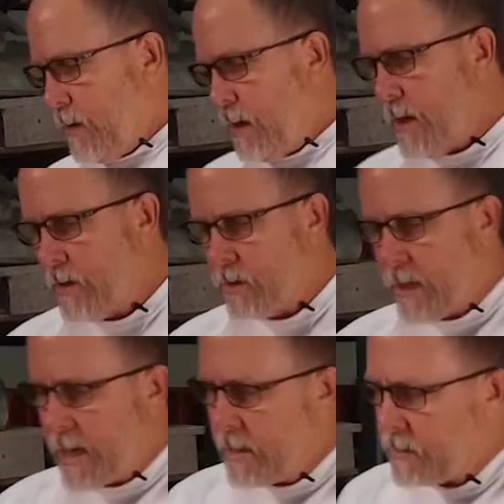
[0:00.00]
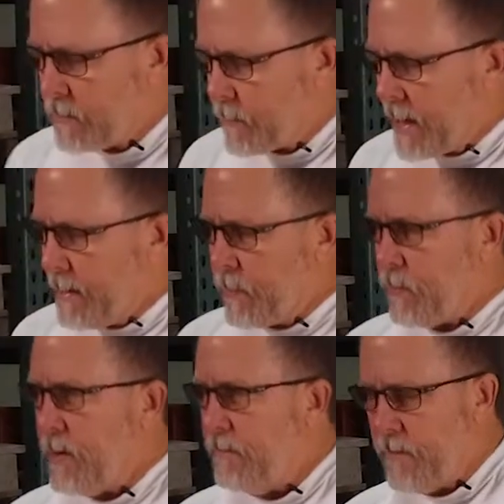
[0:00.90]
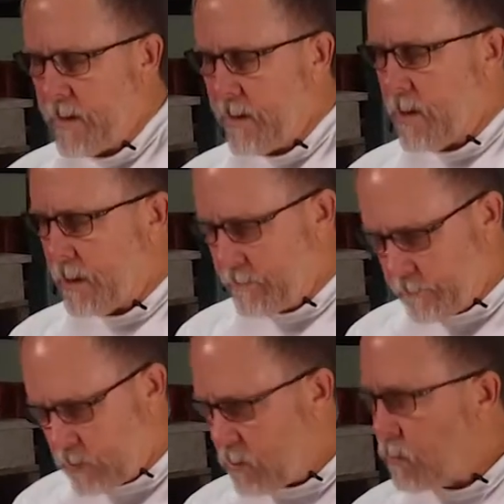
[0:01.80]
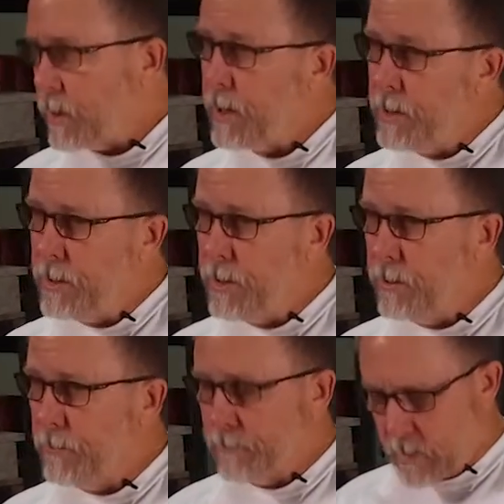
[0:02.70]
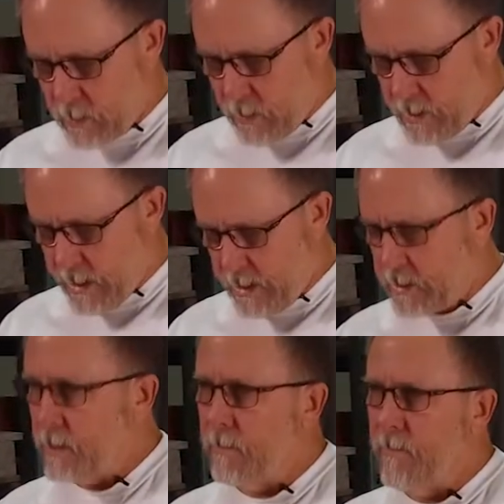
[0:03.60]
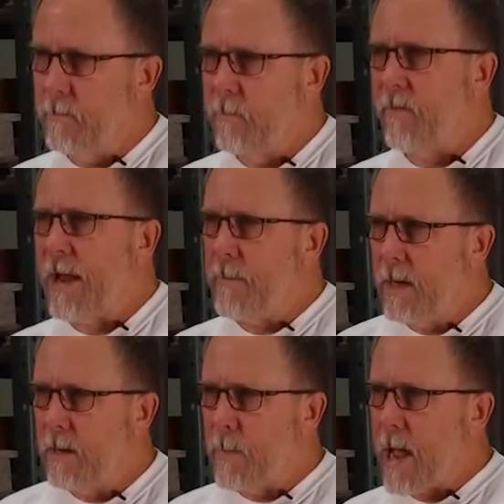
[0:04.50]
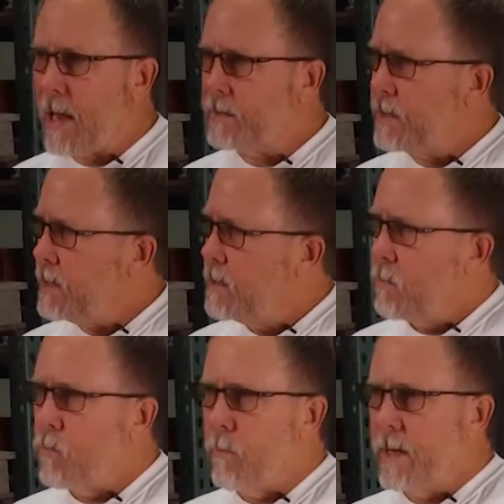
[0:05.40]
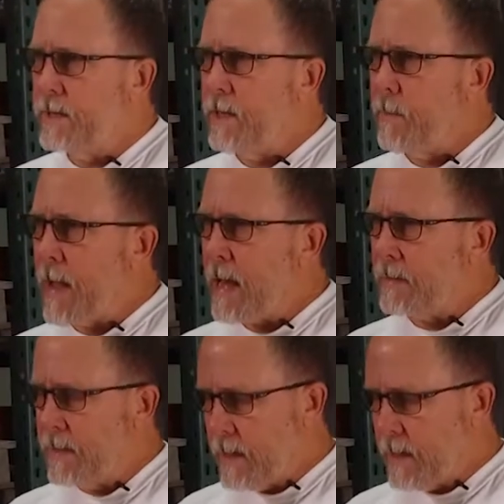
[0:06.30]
It actually has a pipe thread fitting on it. So what we're going to do is we're going to take some 5-minute epoxy, we'll mix the epoxy